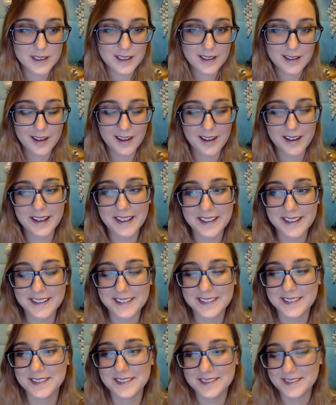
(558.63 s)
kind and
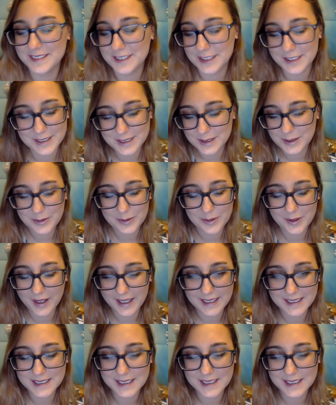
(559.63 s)
just so nice.